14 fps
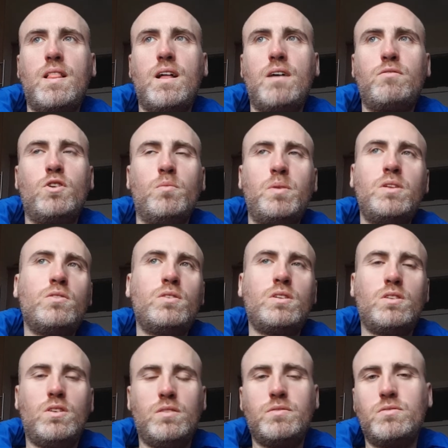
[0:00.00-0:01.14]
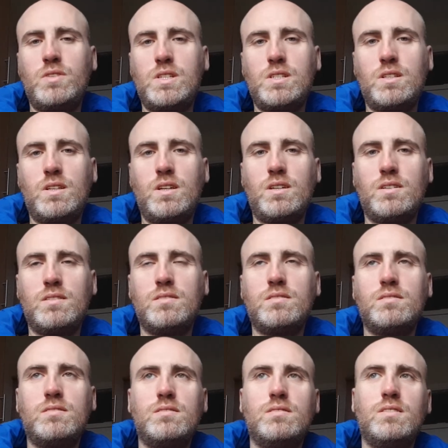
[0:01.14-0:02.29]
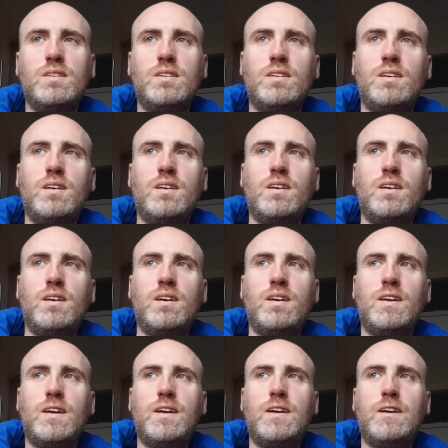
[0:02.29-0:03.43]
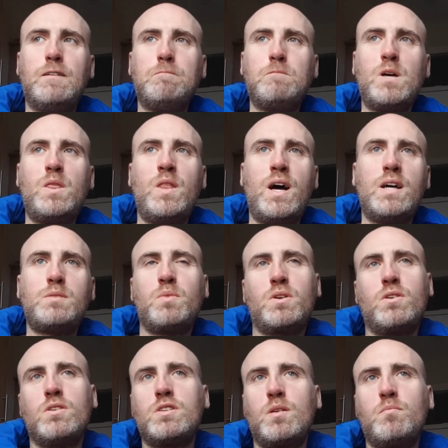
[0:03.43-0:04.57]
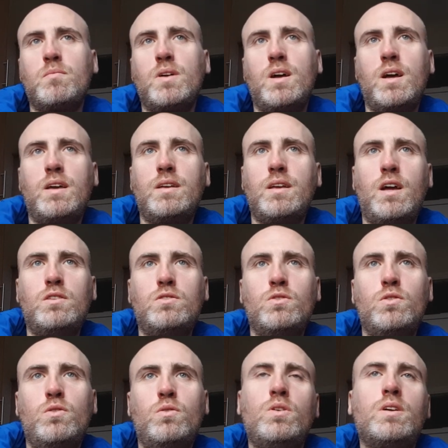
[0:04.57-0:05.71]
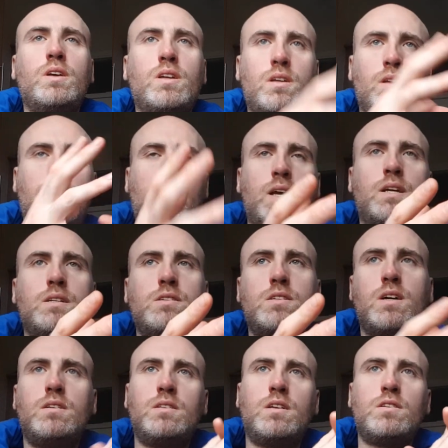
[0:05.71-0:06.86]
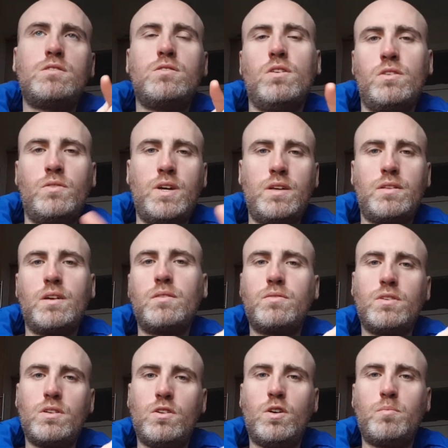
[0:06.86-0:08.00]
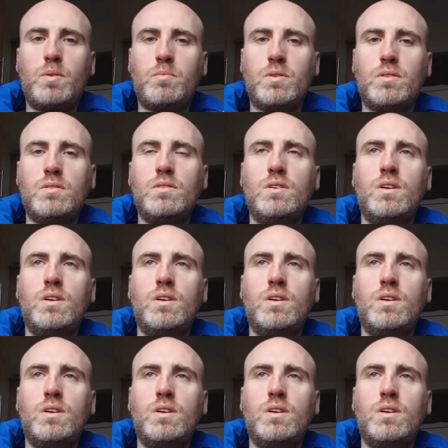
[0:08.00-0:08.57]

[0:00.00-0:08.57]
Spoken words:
I've not been doing a lot of it recently. And that's because I do get concerned that it's not the right thing for a lot of people.